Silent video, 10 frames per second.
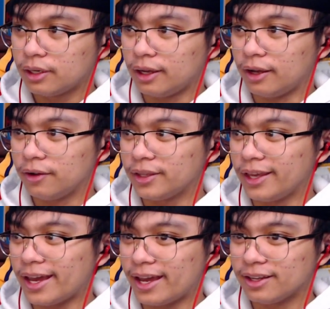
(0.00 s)
Hell
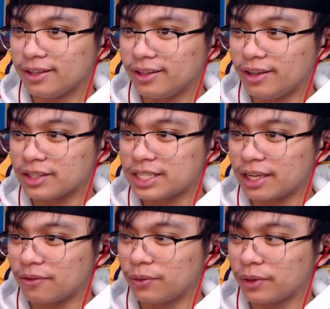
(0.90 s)
yeah. Y'all take.
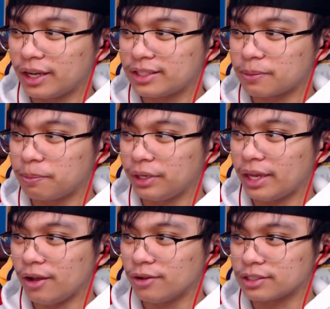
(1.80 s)
We're gonna take big
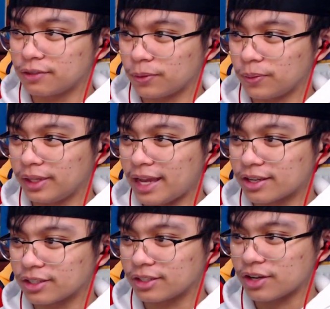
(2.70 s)
L's if we really
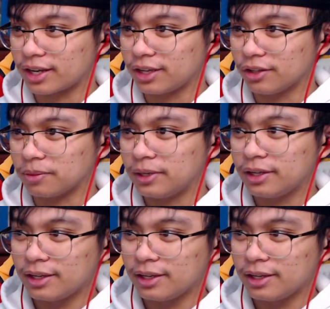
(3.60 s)
actually try to kill him.